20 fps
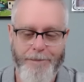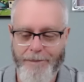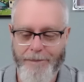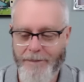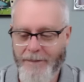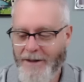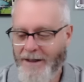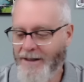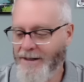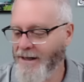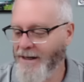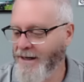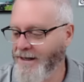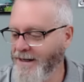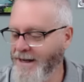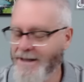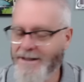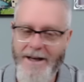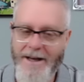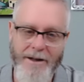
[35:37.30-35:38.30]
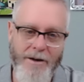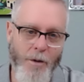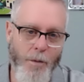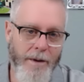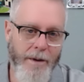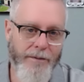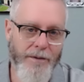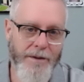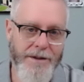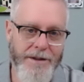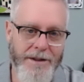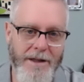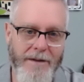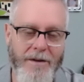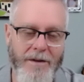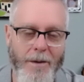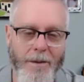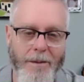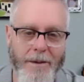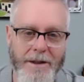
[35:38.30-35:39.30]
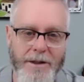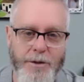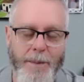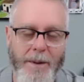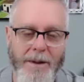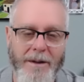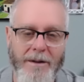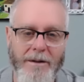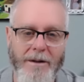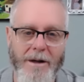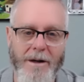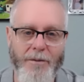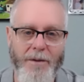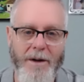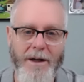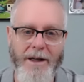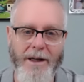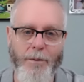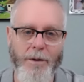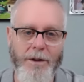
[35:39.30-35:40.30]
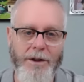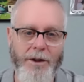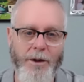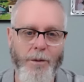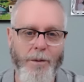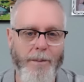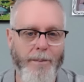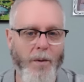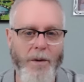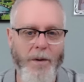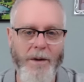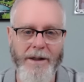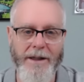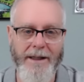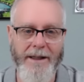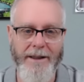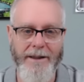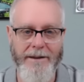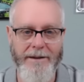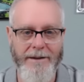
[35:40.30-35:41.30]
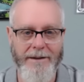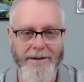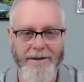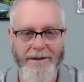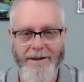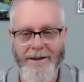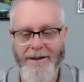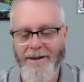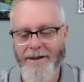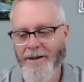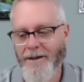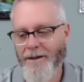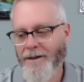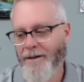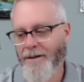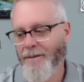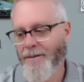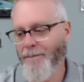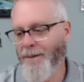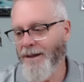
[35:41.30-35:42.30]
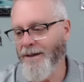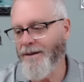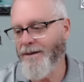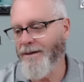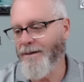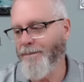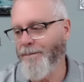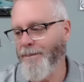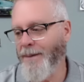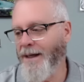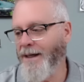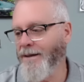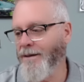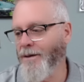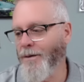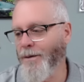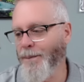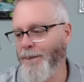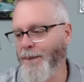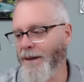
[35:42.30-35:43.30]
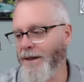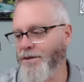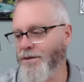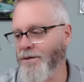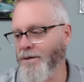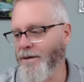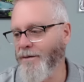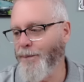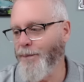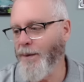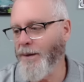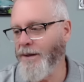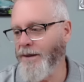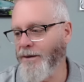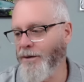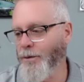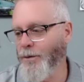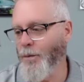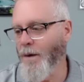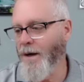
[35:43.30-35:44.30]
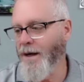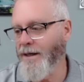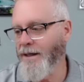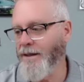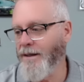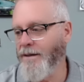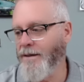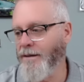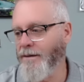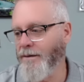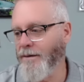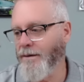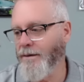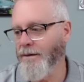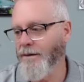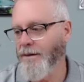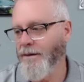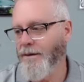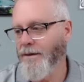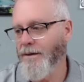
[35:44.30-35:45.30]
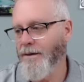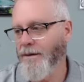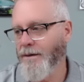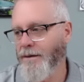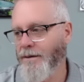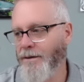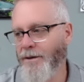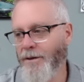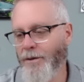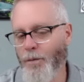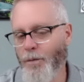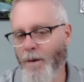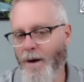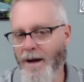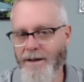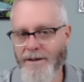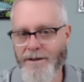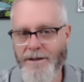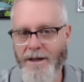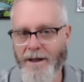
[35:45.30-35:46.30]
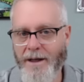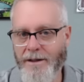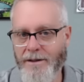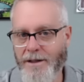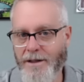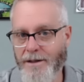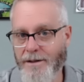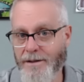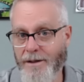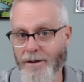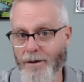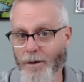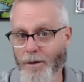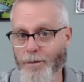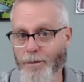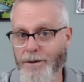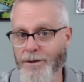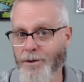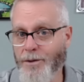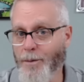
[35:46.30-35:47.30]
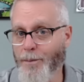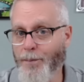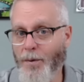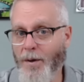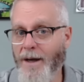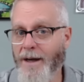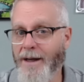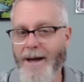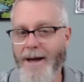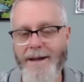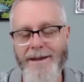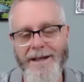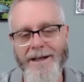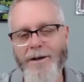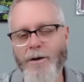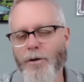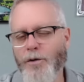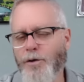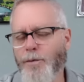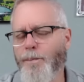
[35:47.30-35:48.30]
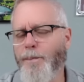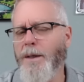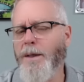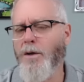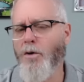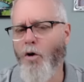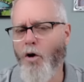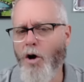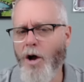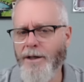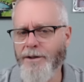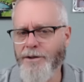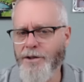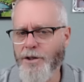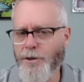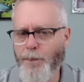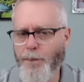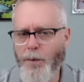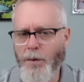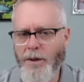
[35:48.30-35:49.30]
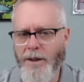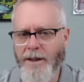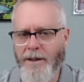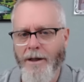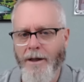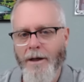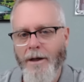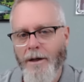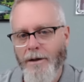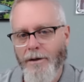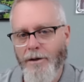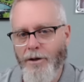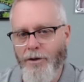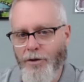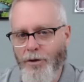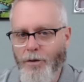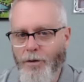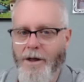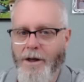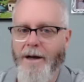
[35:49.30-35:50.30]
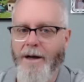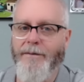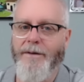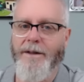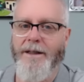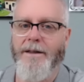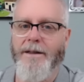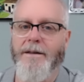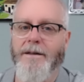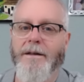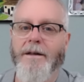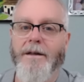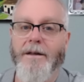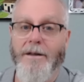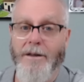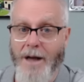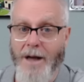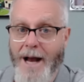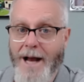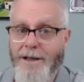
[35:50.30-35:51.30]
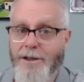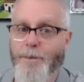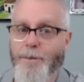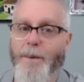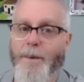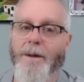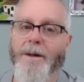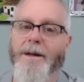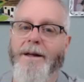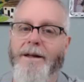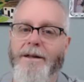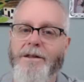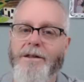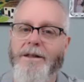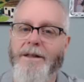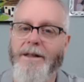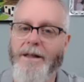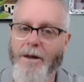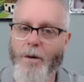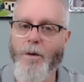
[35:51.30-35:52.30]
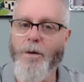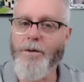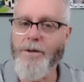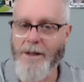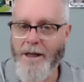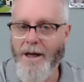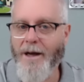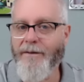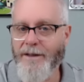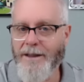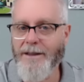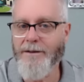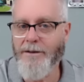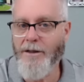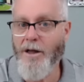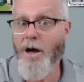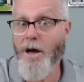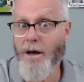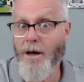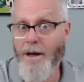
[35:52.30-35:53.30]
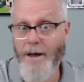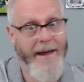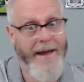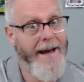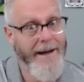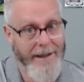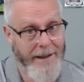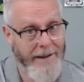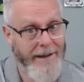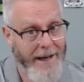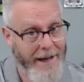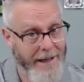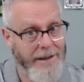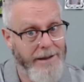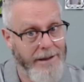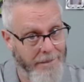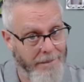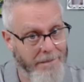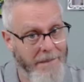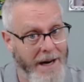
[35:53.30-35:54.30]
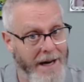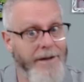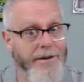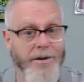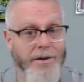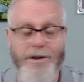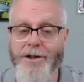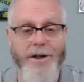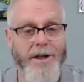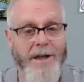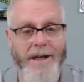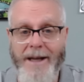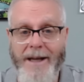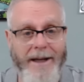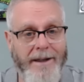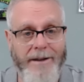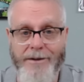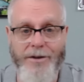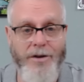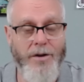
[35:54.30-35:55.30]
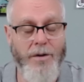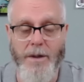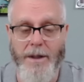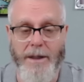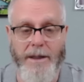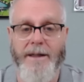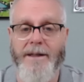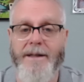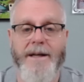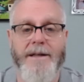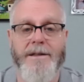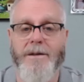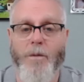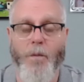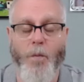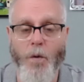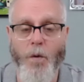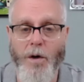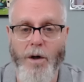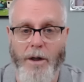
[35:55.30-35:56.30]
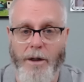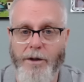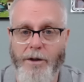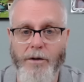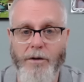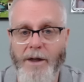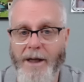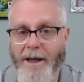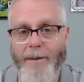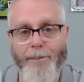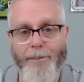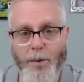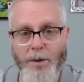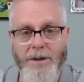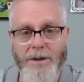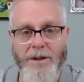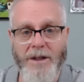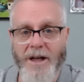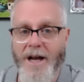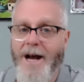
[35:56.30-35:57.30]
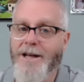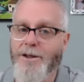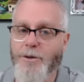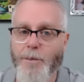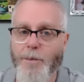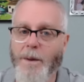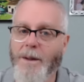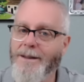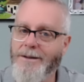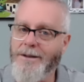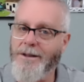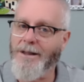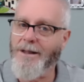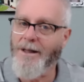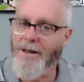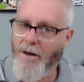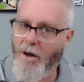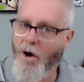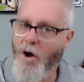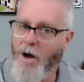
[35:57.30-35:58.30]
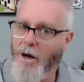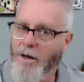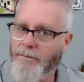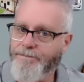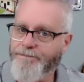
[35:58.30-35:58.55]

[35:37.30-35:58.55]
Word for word: And yet, yes, I know we've received the Holy Spirit already when you were born again. But man, the whole picture of putting new wine into new wineskins because the old ones will break, I think goes beyond just putting the new covenant gospel into the old covenant law. That's major. You can't do it. It doesn't work. You can't put the gospel into the law.